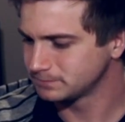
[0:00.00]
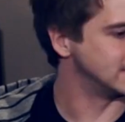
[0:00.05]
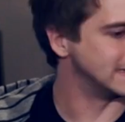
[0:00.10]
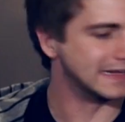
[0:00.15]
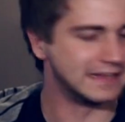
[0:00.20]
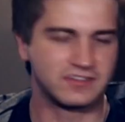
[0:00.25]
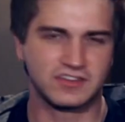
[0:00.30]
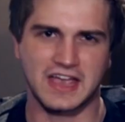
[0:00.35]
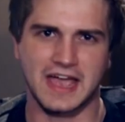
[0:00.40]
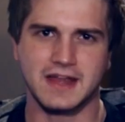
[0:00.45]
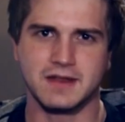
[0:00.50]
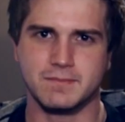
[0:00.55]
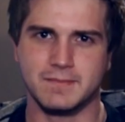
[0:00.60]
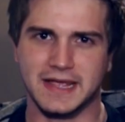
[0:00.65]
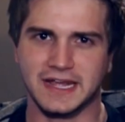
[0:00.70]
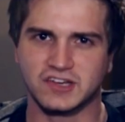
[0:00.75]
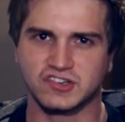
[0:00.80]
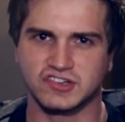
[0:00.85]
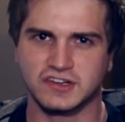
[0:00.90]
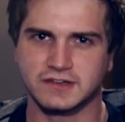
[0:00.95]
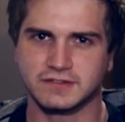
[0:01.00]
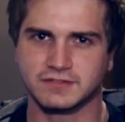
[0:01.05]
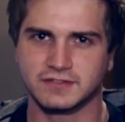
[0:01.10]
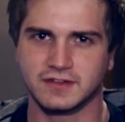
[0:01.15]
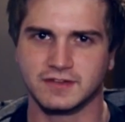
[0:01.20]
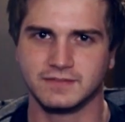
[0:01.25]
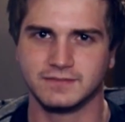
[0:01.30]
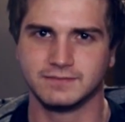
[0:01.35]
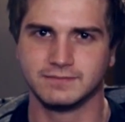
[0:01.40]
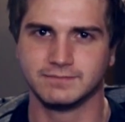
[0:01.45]
It's kind of makeshift,
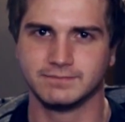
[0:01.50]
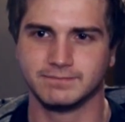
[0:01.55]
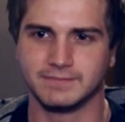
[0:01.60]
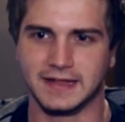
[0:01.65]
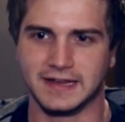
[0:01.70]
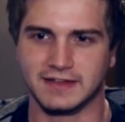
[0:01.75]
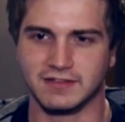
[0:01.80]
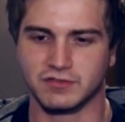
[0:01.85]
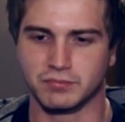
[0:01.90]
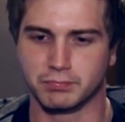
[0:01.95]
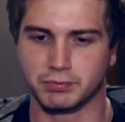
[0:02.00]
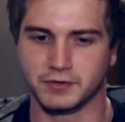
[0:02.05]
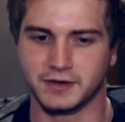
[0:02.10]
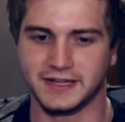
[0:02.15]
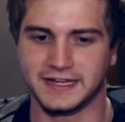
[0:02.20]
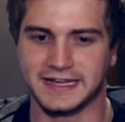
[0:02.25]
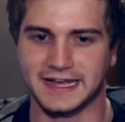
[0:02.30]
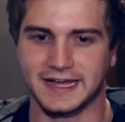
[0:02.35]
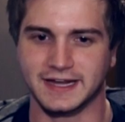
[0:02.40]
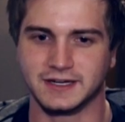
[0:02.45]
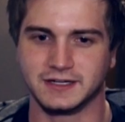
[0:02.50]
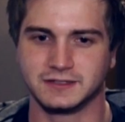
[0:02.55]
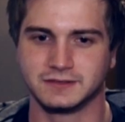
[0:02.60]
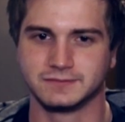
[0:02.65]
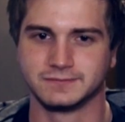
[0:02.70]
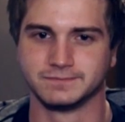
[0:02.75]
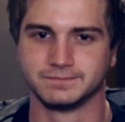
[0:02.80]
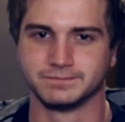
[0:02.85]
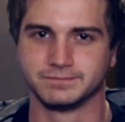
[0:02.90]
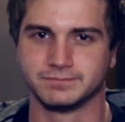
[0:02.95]
and it's pretty ghetto,
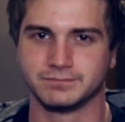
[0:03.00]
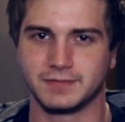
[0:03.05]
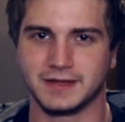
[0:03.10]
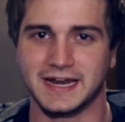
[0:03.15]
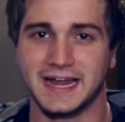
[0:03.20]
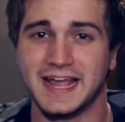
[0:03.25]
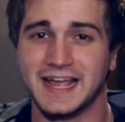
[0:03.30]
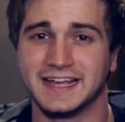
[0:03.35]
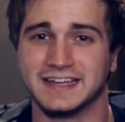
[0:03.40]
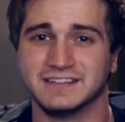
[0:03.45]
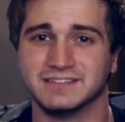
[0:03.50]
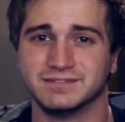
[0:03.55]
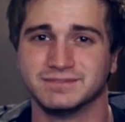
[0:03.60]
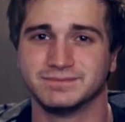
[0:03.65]
but hey.